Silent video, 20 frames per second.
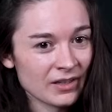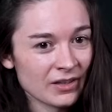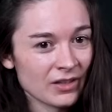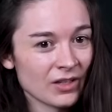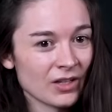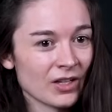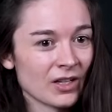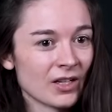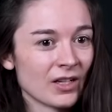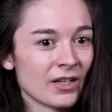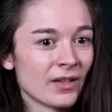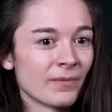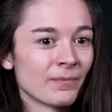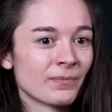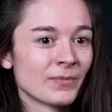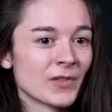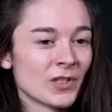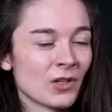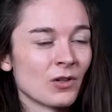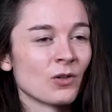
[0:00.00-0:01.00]
the
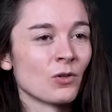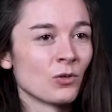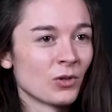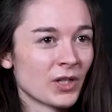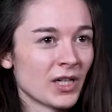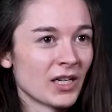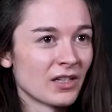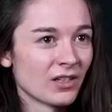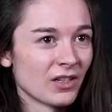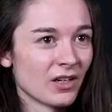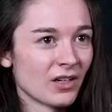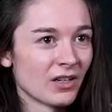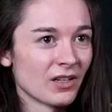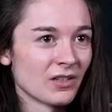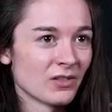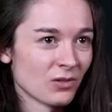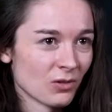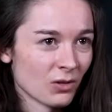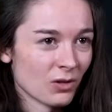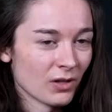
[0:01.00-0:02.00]
so-called
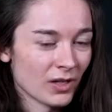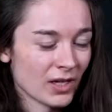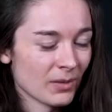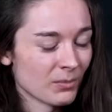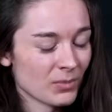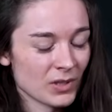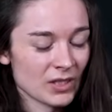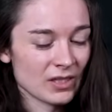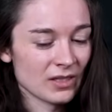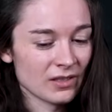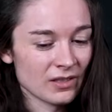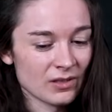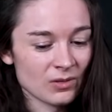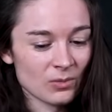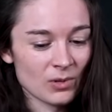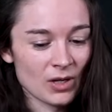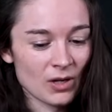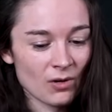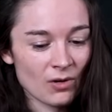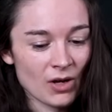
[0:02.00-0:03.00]
Qadianis or Ahmadis as
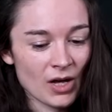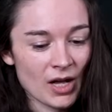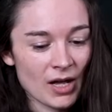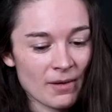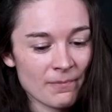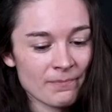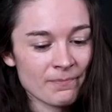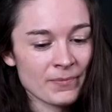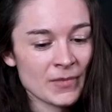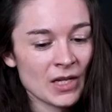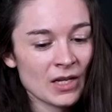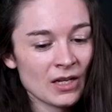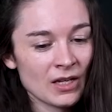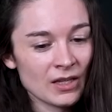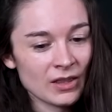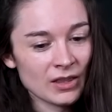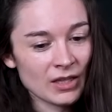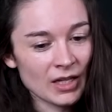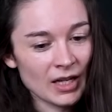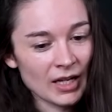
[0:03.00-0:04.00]
well,
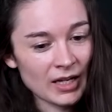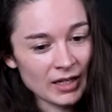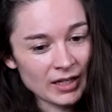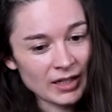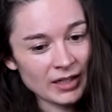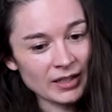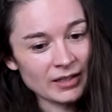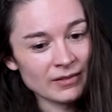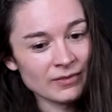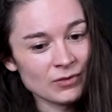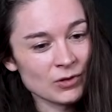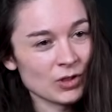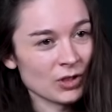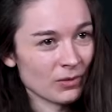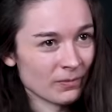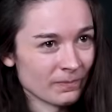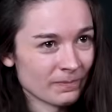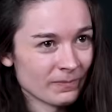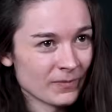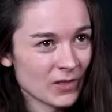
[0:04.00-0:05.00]
they
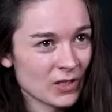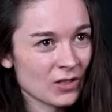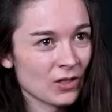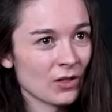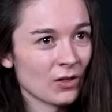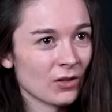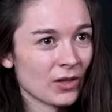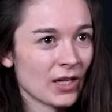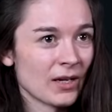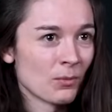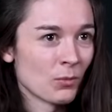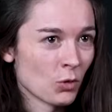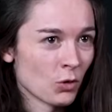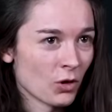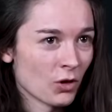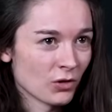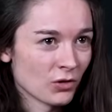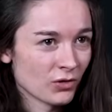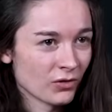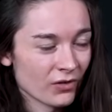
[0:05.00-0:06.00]
do. So they're more
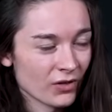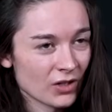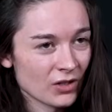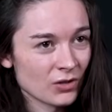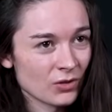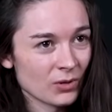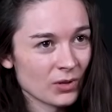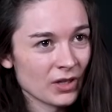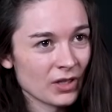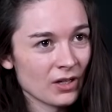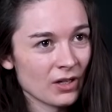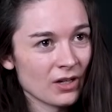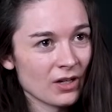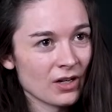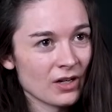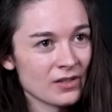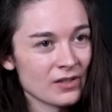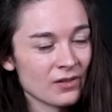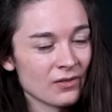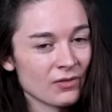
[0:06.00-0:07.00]
controversial in the
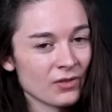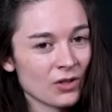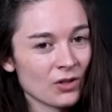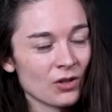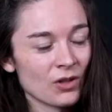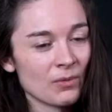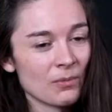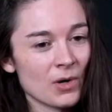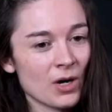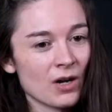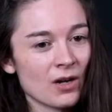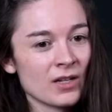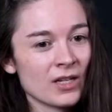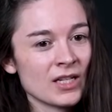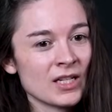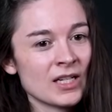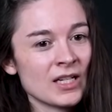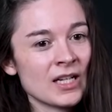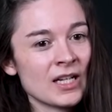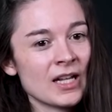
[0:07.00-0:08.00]
eyes of the ulama.
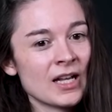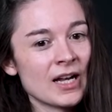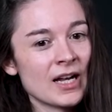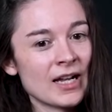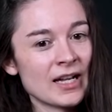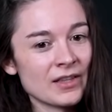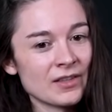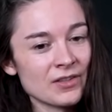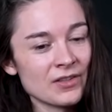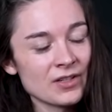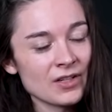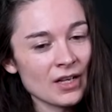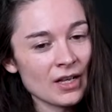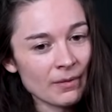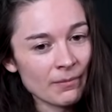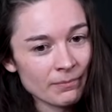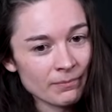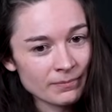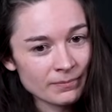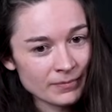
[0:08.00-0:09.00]
And
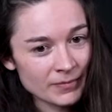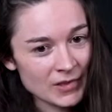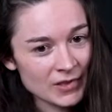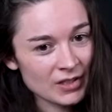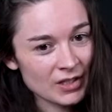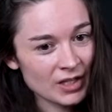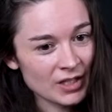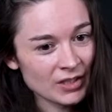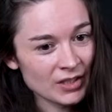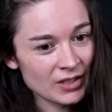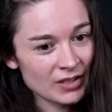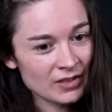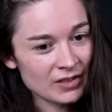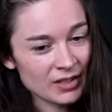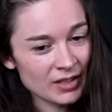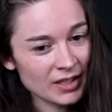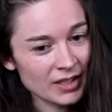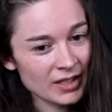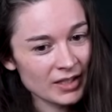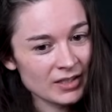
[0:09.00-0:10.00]
Sadia
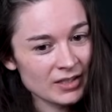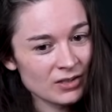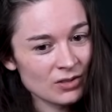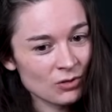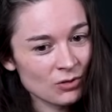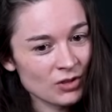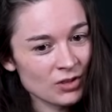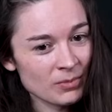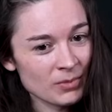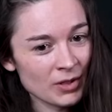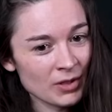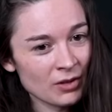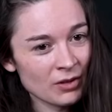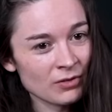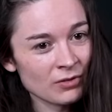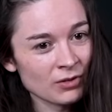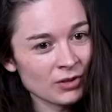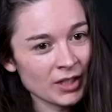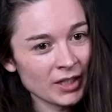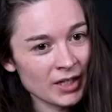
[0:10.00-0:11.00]
Saeed talks about
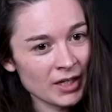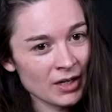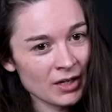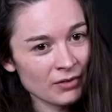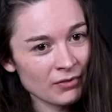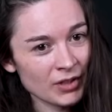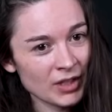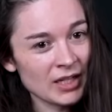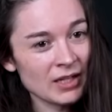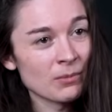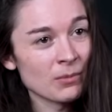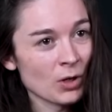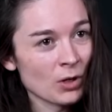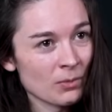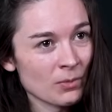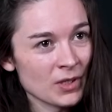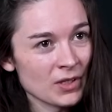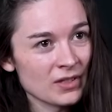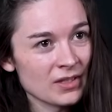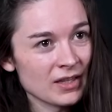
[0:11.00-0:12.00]
three kind of key
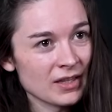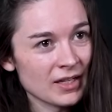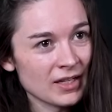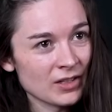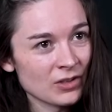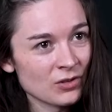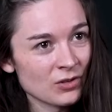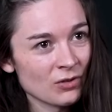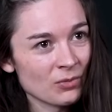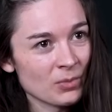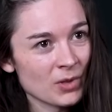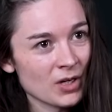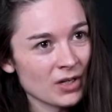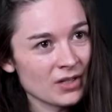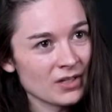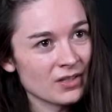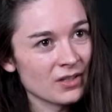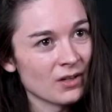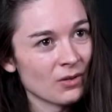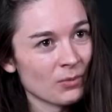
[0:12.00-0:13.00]
moments in the history of
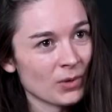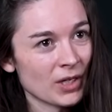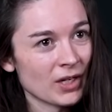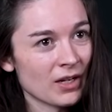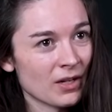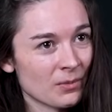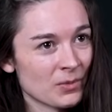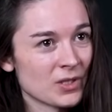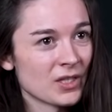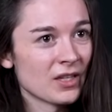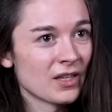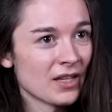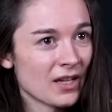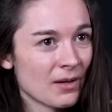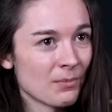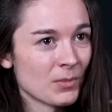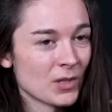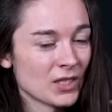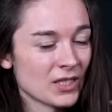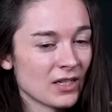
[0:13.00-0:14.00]
Pakistan when it comes to the
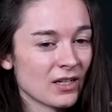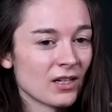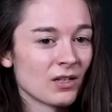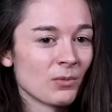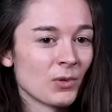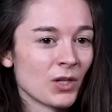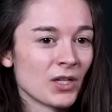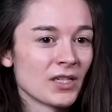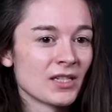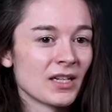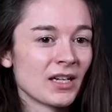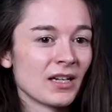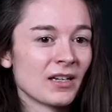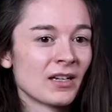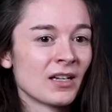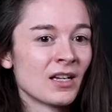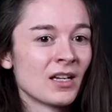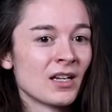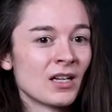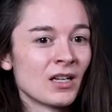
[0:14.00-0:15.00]
Ahmadiyya community.
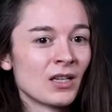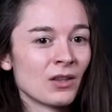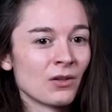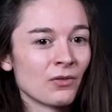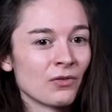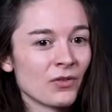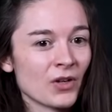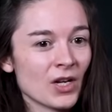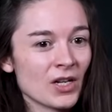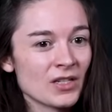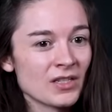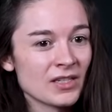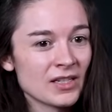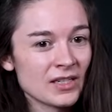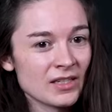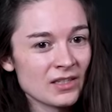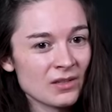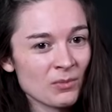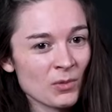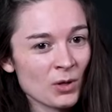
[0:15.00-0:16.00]
The first
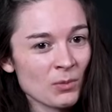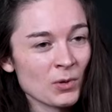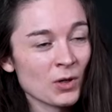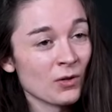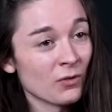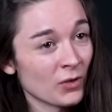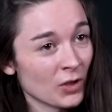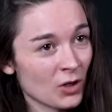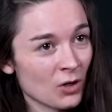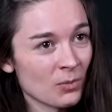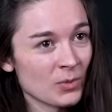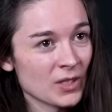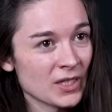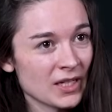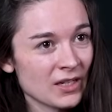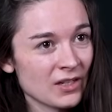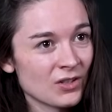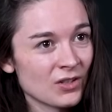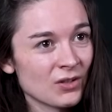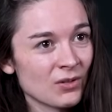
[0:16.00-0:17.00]
is the moment of
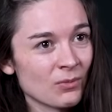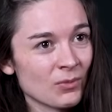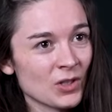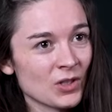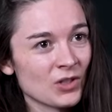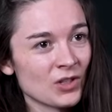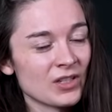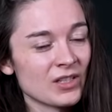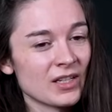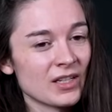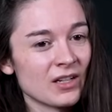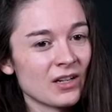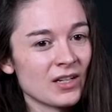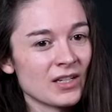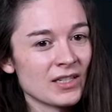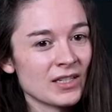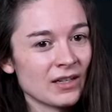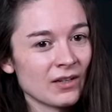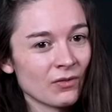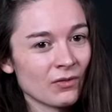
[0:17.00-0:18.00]
accommodation, which is in
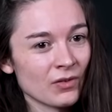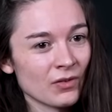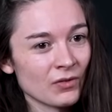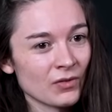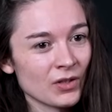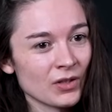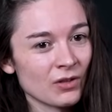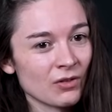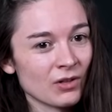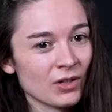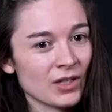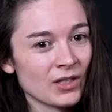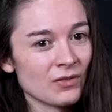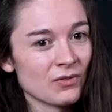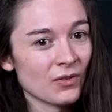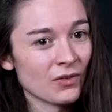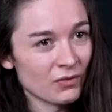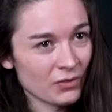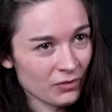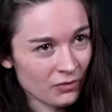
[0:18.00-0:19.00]
1953 to
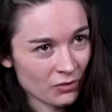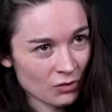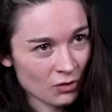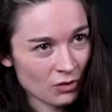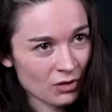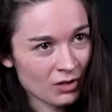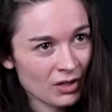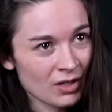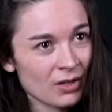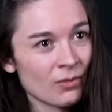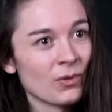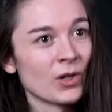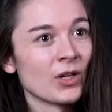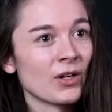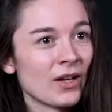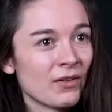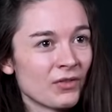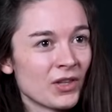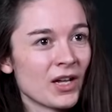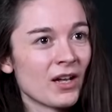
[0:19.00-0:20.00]
54, where you
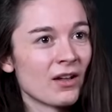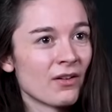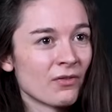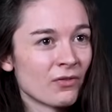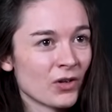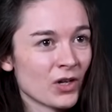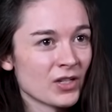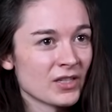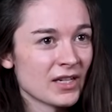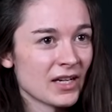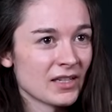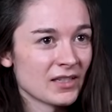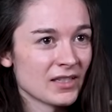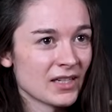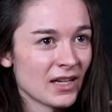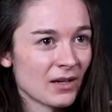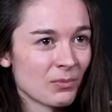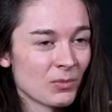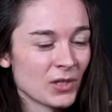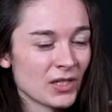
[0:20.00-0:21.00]
have the first
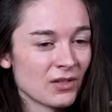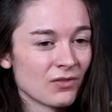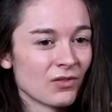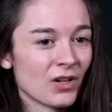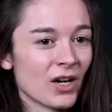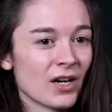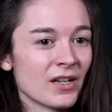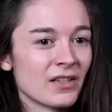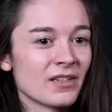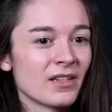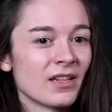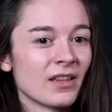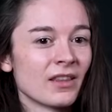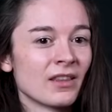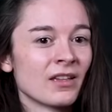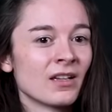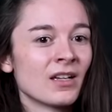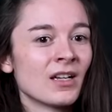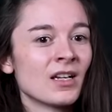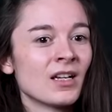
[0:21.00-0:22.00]
anti-Ahmadi riots.
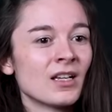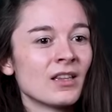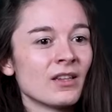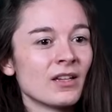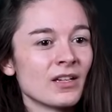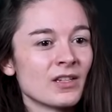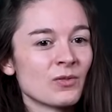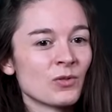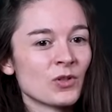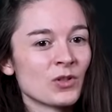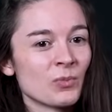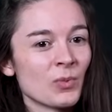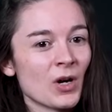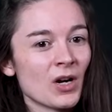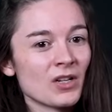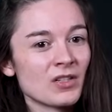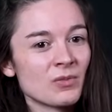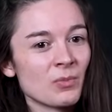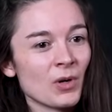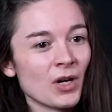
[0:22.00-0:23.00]
And this was
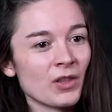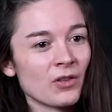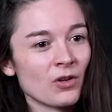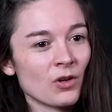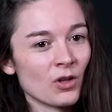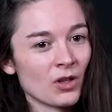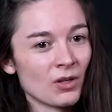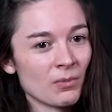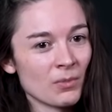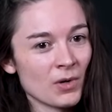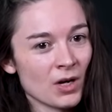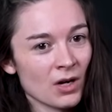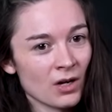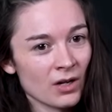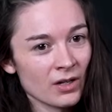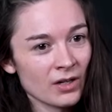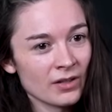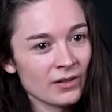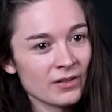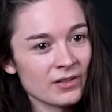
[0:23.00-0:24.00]
sparked by the
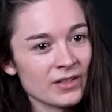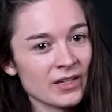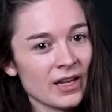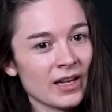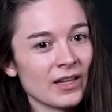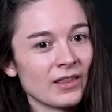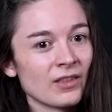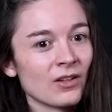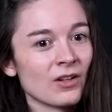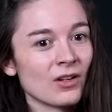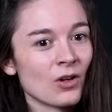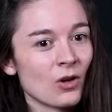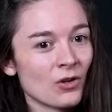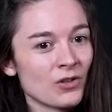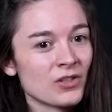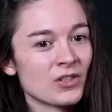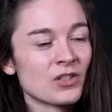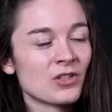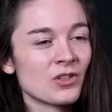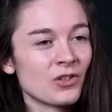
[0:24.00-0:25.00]
ulama saying that
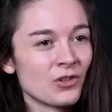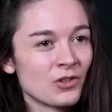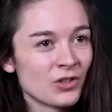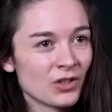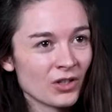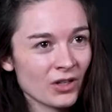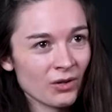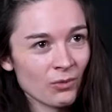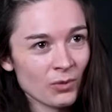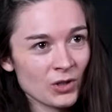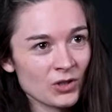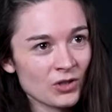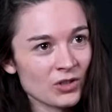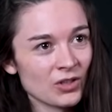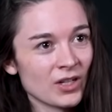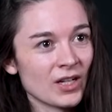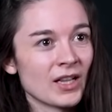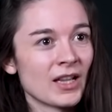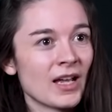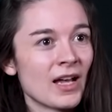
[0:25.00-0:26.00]
constitutionally we should
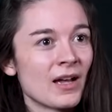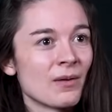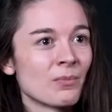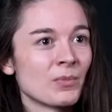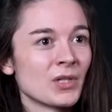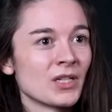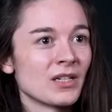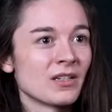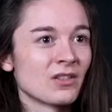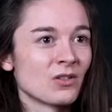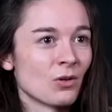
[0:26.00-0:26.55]
declare Ahmadis